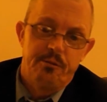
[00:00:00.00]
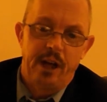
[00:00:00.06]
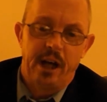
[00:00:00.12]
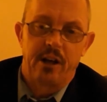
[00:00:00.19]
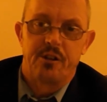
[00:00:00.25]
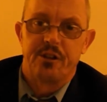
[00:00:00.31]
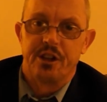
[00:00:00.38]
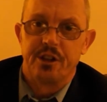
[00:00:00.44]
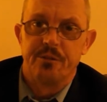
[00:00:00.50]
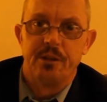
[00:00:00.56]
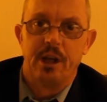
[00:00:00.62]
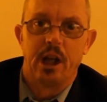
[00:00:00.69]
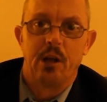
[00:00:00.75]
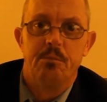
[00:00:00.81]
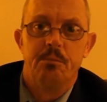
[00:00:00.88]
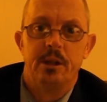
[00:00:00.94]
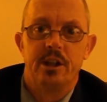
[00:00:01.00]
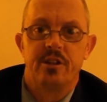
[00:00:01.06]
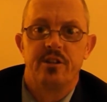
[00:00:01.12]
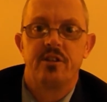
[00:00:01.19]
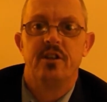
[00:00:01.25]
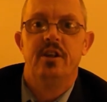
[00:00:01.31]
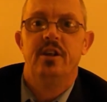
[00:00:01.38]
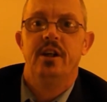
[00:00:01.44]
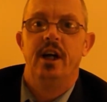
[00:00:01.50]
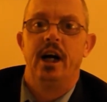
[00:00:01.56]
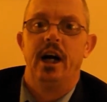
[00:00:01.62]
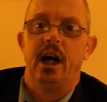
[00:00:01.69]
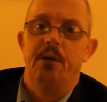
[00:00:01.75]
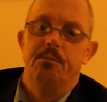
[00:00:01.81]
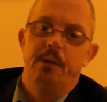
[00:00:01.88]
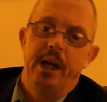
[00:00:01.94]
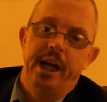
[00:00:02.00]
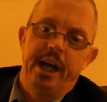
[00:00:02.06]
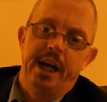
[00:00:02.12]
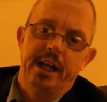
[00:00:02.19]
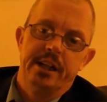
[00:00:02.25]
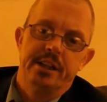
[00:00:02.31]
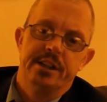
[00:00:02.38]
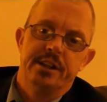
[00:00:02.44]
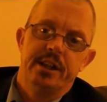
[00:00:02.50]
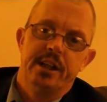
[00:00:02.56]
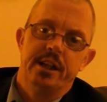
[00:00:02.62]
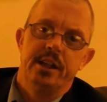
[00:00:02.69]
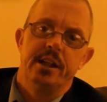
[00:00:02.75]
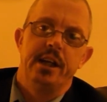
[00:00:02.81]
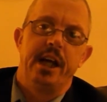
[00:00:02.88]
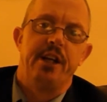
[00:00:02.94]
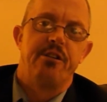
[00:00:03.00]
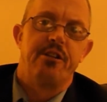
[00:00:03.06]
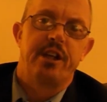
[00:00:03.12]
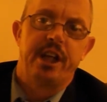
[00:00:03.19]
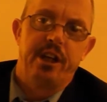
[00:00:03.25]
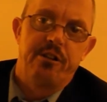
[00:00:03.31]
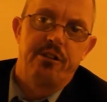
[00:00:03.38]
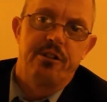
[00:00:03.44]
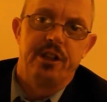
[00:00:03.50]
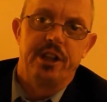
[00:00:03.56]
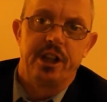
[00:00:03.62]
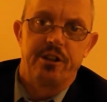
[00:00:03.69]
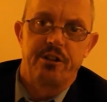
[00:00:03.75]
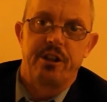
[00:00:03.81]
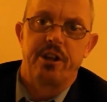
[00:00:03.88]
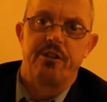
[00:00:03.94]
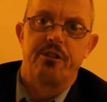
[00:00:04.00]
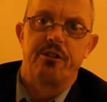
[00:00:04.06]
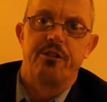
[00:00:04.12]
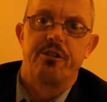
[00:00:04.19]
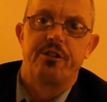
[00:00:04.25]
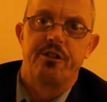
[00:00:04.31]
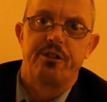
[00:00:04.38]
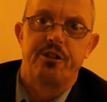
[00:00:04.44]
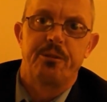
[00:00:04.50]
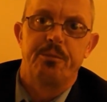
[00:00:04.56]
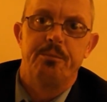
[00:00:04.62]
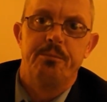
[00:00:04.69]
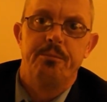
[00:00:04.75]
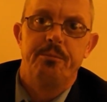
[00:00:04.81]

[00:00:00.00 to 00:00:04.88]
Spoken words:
faculty development and education, the educational system.